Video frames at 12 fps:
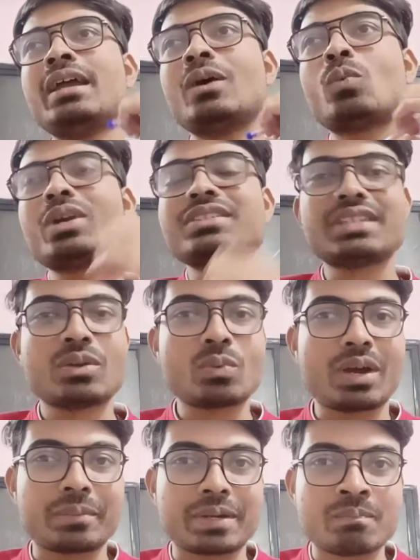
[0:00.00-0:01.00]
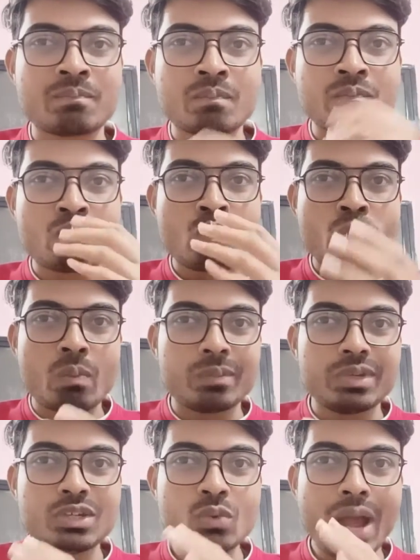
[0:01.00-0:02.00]
What is the requirement?
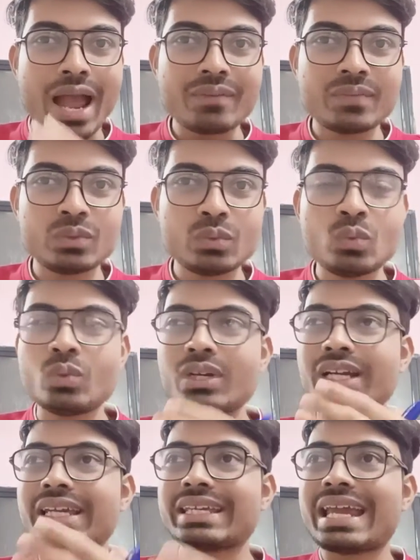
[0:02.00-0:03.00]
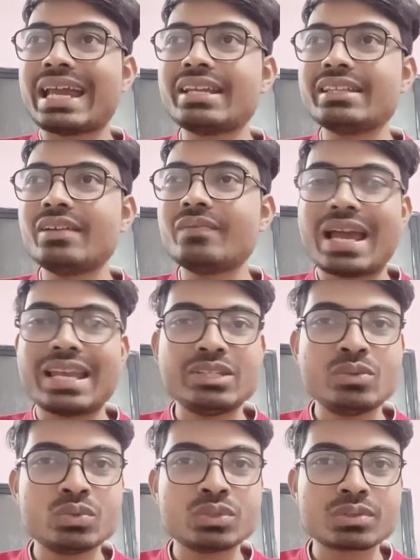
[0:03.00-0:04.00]
You have to get the
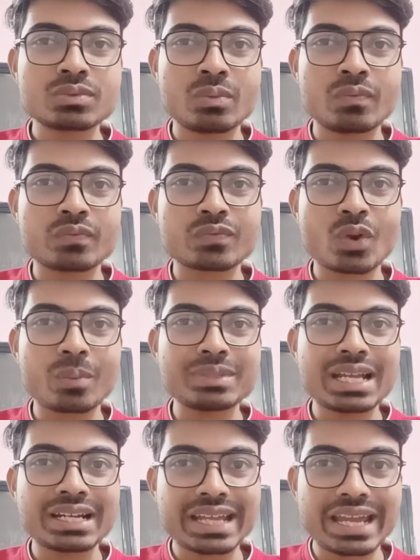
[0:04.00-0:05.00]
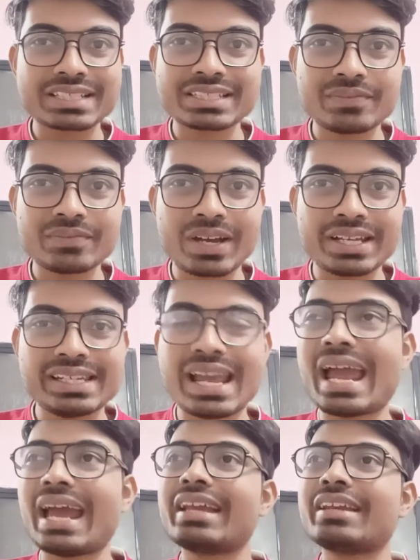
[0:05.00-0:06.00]
values from that Excel file,
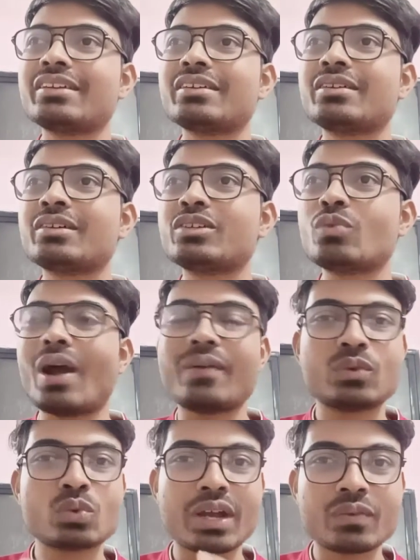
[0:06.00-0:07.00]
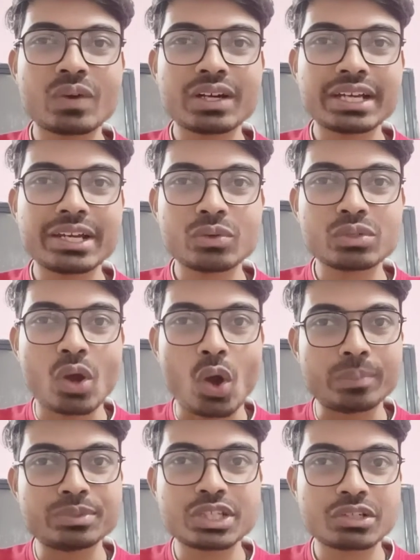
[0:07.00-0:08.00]
and you have to convert into the
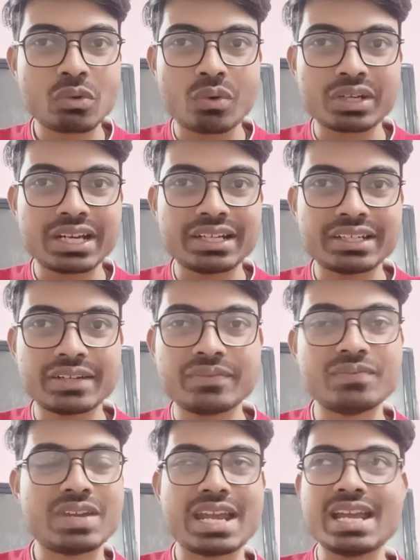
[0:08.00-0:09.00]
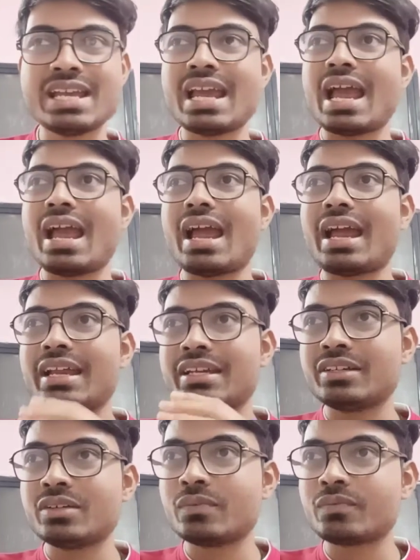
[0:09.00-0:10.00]
object oriented way, and
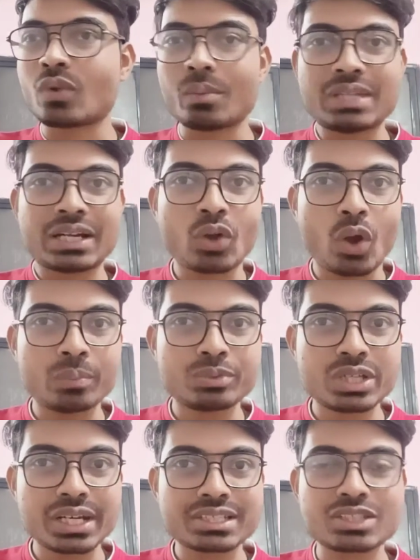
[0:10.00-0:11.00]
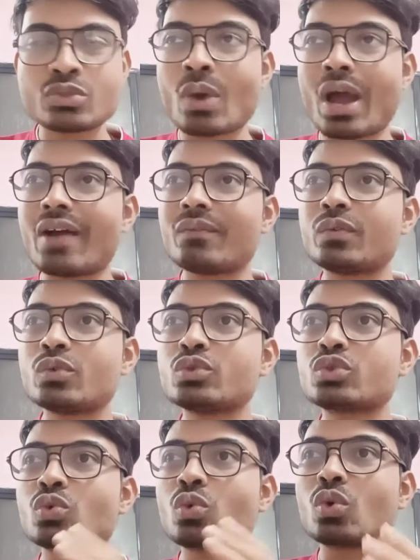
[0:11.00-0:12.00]
from that objects you have to
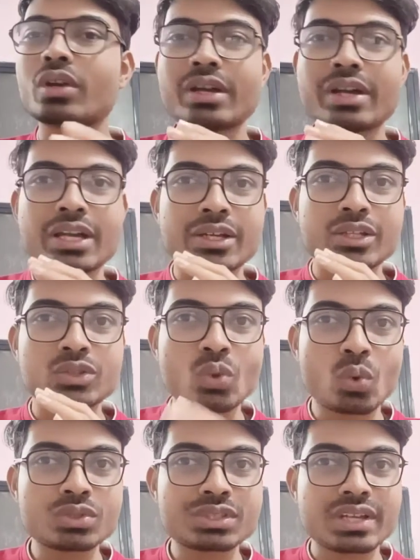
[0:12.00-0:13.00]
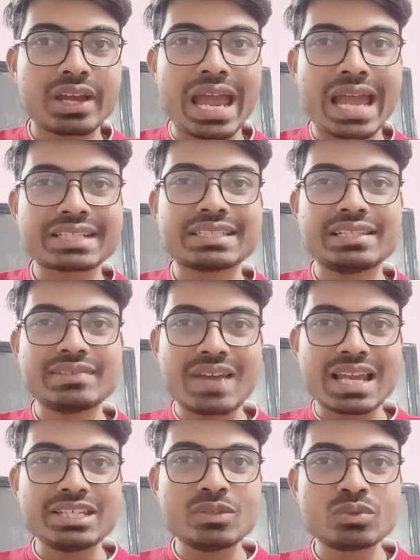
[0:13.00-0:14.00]
store those Excel
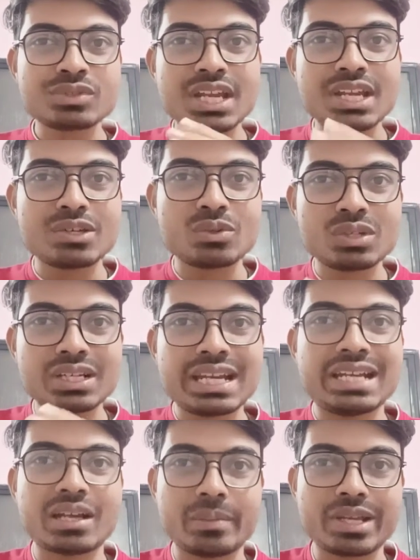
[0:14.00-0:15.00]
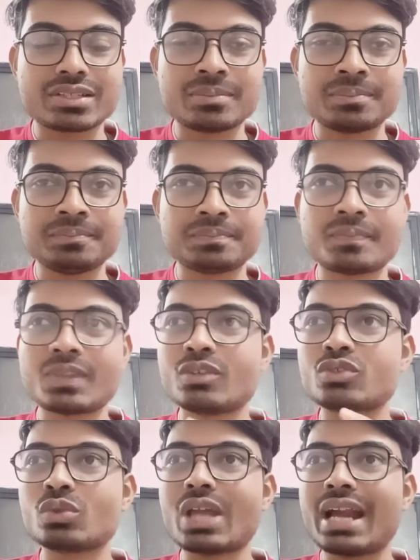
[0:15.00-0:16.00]
values into the database,
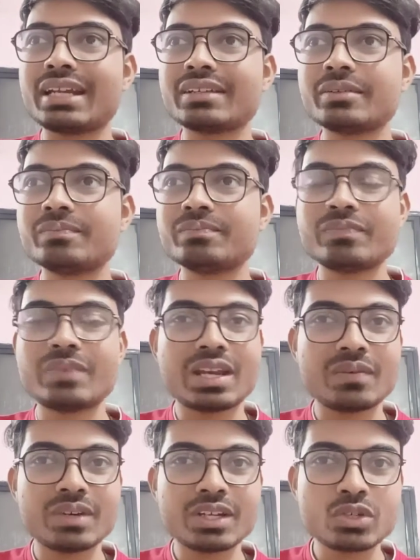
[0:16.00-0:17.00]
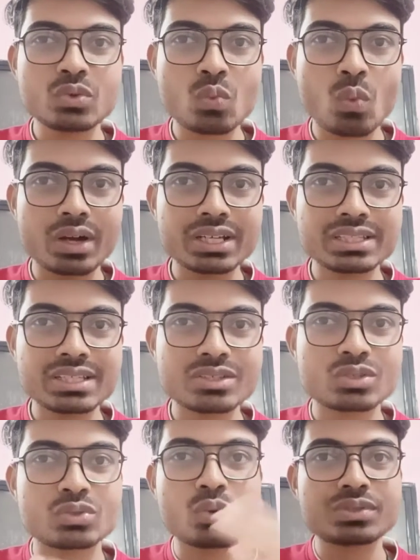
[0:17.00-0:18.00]
so that wherever you want
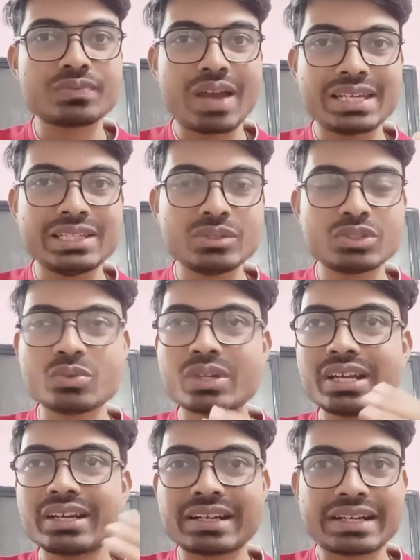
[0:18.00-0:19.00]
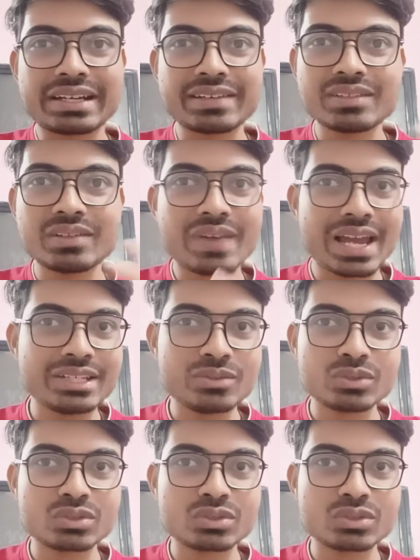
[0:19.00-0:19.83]
those values, you can retrieve the values